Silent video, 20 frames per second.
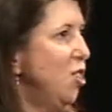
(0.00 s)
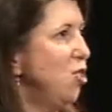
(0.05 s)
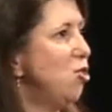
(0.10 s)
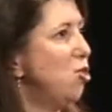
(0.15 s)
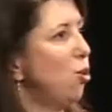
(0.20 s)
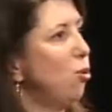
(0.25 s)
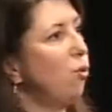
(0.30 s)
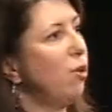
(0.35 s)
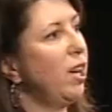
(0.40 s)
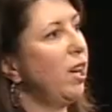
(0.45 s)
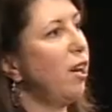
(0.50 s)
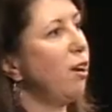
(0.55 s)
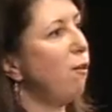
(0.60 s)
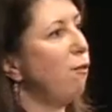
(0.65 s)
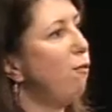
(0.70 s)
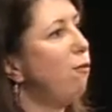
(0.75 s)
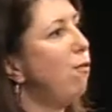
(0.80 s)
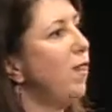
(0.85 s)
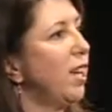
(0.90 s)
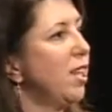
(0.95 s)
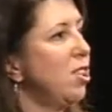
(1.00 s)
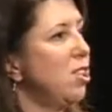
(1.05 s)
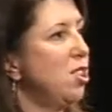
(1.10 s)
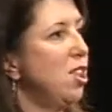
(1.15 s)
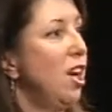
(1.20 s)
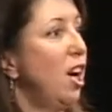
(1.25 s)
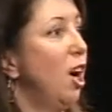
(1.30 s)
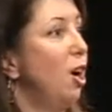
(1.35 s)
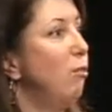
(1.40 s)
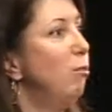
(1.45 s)
So we're here to fix
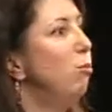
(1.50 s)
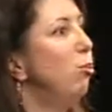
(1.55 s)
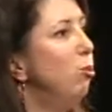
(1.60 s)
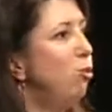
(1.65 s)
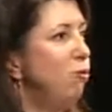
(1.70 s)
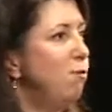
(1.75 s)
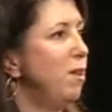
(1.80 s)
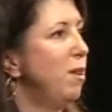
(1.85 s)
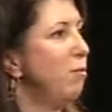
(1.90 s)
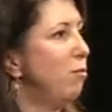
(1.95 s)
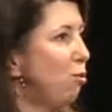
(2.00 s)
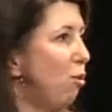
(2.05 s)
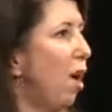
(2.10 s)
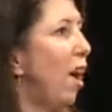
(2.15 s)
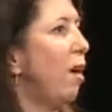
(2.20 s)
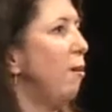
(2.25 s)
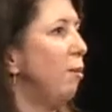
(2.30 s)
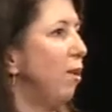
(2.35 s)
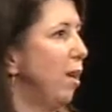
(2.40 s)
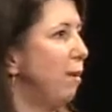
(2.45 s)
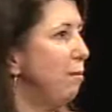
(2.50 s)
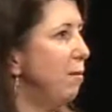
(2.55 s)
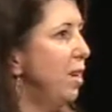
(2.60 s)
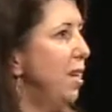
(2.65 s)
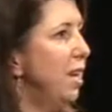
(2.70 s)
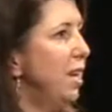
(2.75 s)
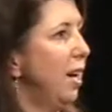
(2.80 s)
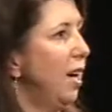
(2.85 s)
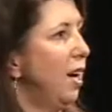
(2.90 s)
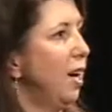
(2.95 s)
a movement problem.
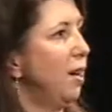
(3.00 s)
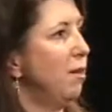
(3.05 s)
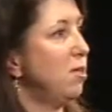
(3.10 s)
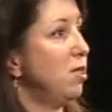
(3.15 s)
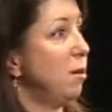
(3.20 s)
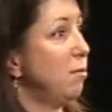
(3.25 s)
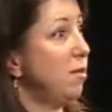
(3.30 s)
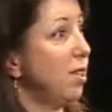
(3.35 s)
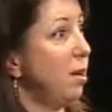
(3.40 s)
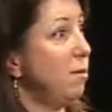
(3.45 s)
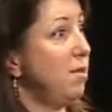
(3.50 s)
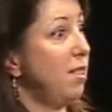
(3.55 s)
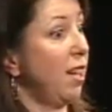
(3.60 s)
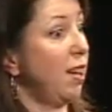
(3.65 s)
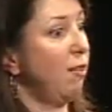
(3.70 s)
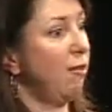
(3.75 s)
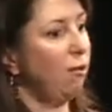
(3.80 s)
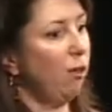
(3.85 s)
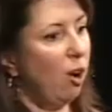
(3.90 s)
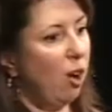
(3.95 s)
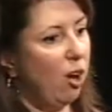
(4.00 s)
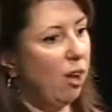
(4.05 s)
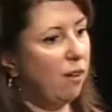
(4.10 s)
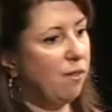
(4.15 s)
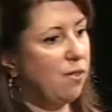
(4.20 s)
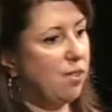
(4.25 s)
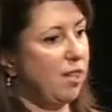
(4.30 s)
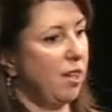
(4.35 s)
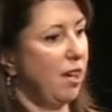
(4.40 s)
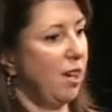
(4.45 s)
Sometimes that
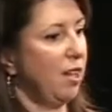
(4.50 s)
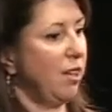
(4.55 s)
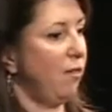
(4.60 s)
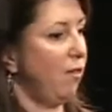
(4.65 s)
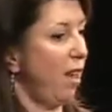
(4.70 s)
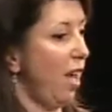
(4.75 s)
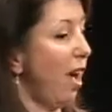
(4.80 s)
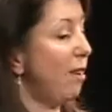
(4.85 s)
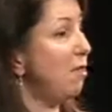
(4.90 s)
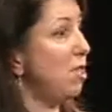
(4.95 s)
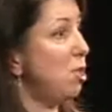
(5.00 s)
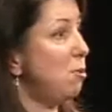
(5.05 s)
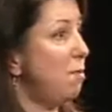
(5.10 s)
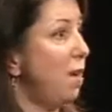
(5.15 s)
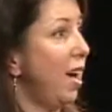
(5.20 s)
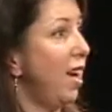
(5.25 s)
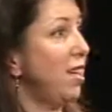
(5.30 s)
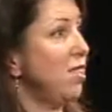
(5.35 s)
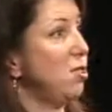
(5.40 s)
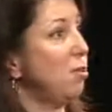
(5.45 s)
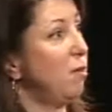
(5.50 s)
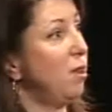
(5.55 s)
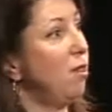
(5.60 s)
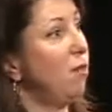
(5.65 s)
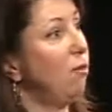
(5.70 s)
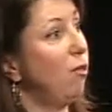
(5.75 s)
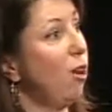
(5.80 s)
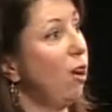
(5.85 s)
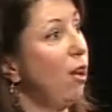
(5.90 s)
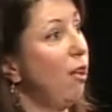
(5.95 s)
involves, if you have a spasm, it
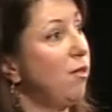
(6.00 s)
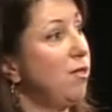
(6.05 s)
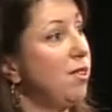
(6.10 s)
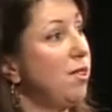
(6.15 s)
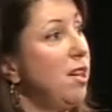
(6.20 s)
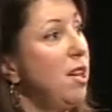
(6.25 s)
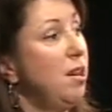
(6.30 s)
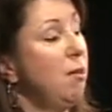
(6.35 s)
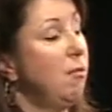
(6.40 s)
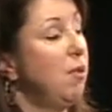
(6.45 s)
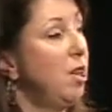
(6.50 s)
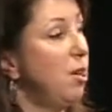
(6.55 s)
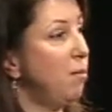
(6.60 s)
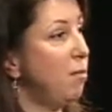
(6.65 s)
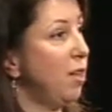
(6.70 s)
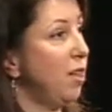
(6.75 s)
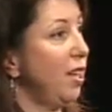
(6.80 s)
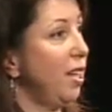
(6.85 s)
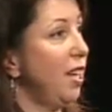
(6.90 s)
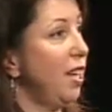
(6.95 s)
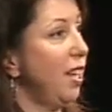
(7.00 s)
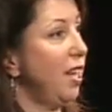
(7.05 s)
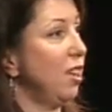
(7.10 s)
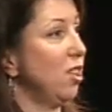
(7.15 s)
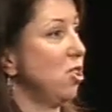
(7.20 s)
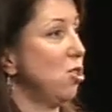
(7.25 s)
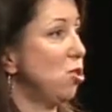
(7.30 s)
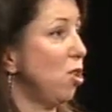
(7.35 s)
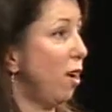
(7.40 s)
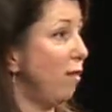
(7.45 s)
involves manipulating
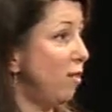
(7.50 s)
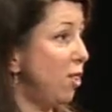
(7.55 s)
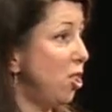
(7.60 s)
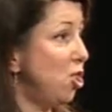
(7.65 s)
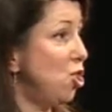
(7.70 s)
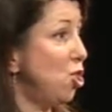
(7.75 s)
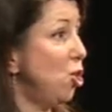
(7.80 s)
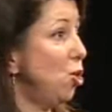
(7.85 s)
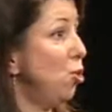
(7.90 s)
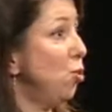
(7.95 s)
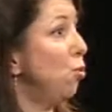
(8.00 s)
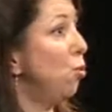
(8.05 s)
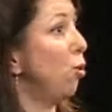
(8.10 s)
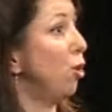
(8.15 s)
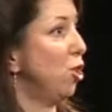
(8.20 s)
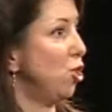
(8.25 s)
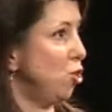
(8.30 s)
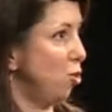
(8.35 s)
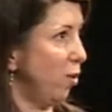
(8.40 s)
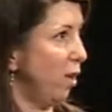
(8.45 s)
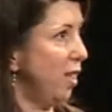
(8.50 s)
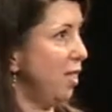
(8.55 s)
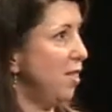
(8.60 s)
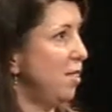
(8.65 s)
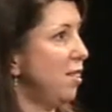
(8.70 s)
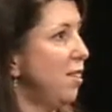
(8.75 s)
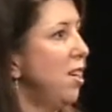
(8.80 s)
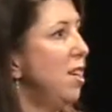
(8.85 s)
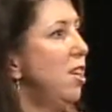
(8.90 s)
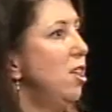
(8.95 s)
the soft tissue or
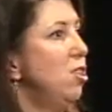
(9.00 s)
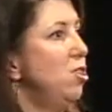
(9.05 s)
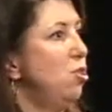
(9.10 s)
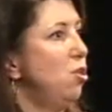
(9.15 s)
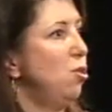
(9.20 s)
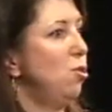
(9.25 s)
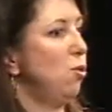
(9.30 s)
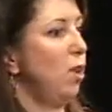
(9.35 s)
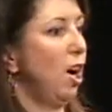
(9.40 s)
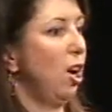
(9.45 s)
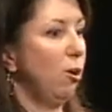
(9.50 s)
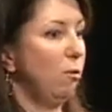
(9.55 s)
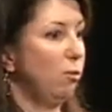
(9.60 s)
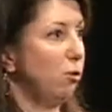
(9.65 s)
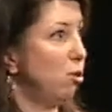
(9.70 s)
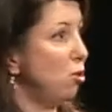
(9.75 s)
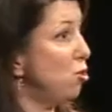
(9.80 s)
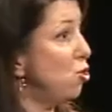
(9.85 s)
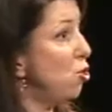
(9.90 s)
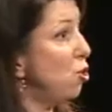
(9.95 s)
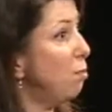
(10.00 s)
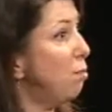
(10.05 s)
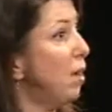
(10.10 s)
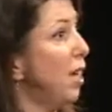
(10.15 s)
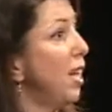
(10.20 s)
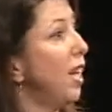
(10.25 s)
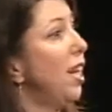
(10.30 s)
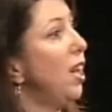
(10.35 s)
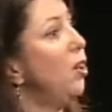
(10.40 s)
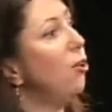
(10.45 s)
joints to help reduce your
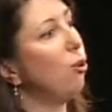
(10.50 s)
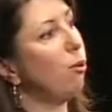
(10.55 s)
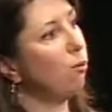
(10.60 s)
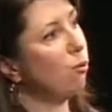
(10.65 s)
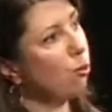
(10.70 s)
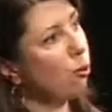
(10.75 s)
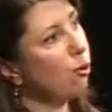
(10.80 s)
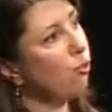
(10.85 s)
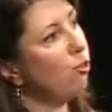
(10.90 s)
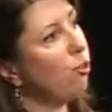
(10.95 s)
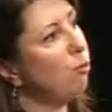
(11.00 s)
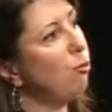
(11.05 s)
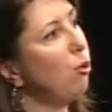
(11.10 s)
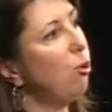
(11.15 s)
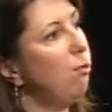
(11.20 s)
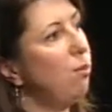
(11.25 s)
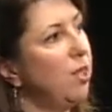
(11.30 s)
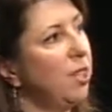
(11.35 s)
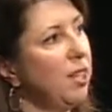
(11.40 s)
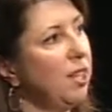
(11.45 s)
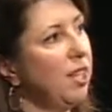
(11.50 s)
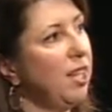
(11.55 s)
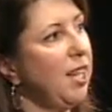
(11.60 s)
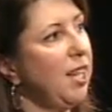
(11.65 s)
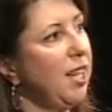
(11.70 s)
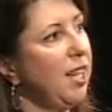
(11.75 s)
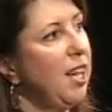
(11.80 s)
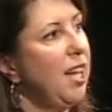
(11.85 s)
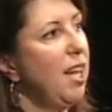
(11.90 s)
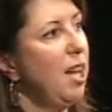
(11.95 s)
pain or improve your
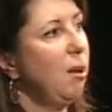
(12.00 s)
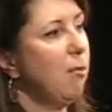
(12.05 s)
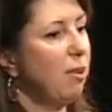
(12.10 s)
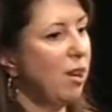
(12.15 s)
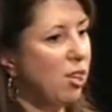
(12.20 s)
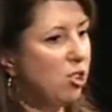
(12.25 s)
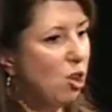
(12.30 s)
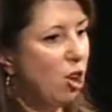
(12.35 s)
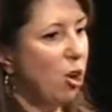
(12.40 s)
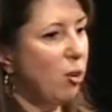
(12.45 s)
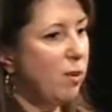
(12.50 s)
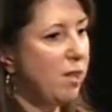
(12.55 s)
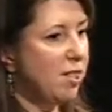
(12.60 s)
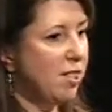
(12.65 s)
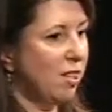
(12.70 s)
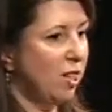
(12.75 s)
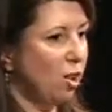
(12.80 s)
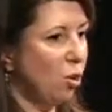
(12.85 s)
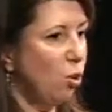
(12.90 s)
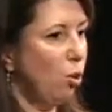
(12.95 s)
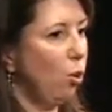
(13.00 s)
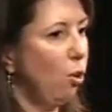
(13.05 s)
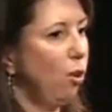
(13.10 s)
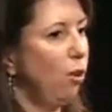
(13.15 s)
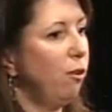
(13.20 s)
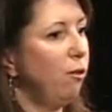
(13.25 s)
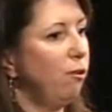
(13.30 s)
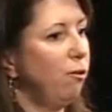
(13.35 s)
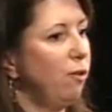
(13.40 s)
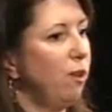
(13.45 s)
mobility, but it's always in the goal
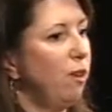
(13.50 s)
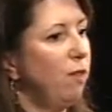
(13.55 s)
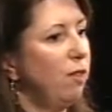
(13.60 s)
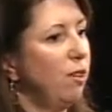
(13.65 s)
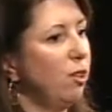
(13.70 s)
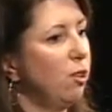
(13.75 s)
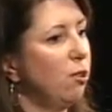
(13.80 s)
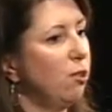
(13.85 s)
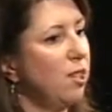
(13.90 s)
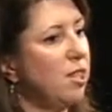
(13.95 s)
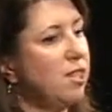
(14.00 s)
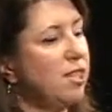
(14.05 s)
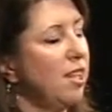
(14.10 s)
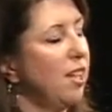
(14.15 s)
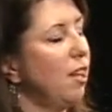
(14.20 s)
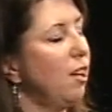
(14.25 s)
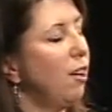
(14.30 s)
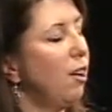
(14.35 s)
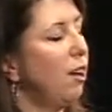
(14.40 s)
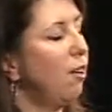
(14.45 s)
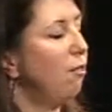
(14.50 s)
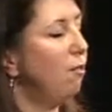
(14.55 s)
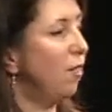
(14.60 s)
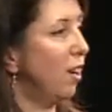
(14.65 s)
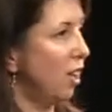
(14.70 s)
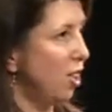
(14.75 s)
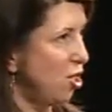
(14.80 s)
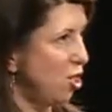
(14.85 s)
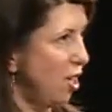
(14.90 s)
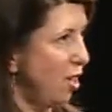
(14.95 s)
of increasing a
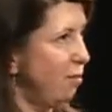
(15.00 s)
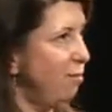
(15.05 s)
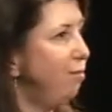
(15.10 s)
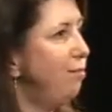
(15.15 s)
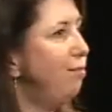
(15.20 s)
function.